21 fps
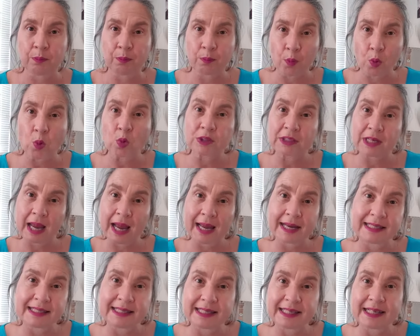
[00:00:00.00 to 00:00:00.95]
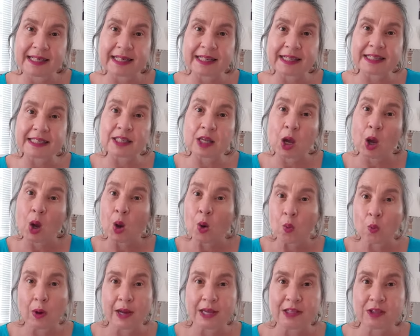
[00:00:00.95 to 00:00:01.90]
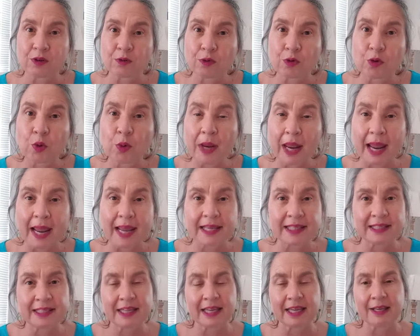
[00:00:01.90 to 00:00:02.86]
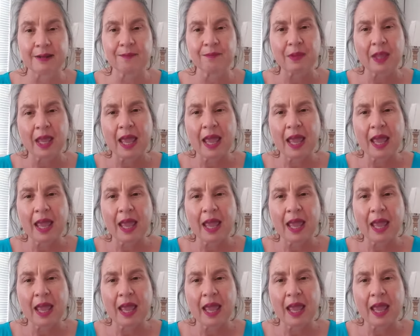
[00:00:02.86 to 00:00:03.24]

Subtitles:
brought ideas, ways of creating,